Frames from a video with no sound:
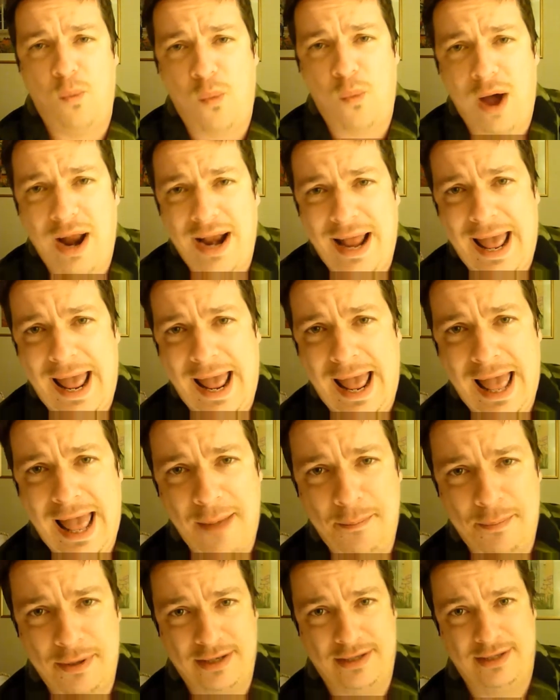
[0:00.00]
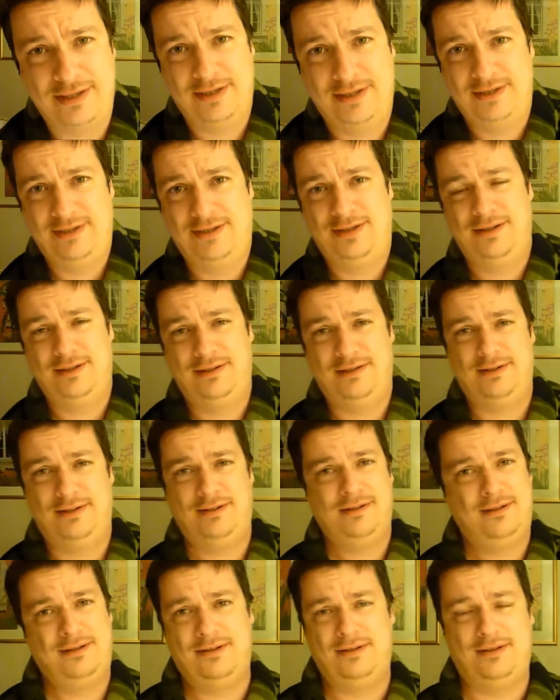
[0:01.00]
What happened?
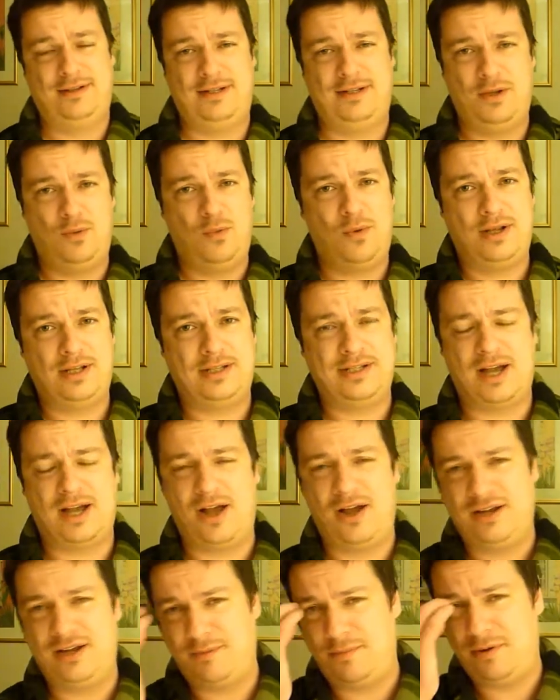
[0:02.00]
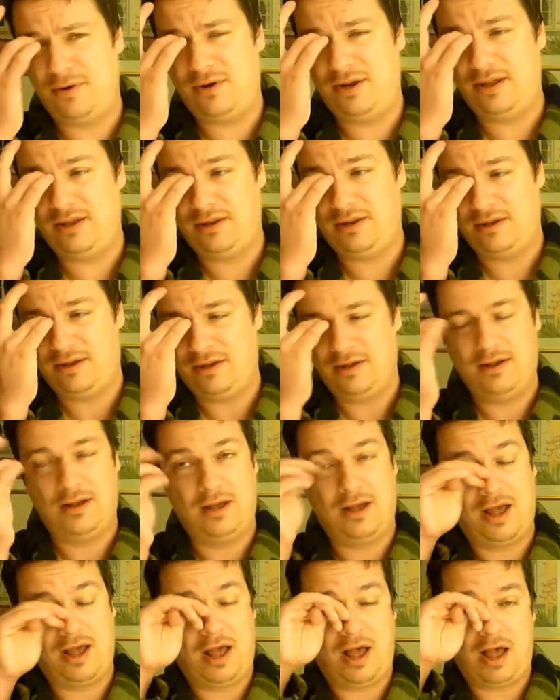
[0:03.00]
Do you want to talk about it?
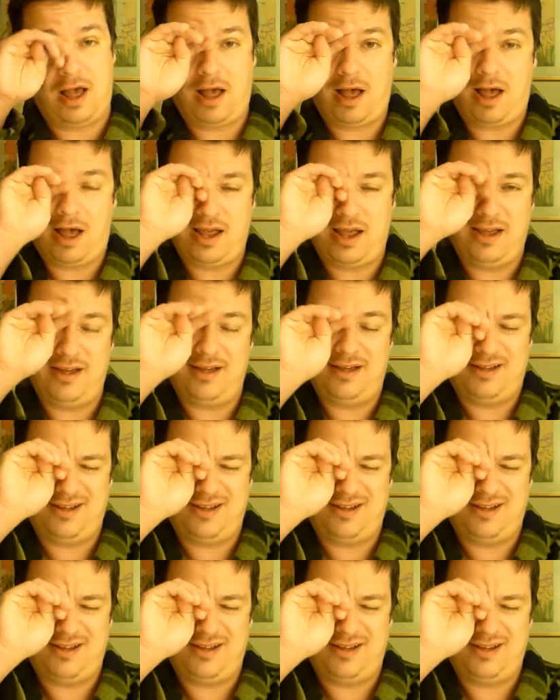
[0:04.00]
I.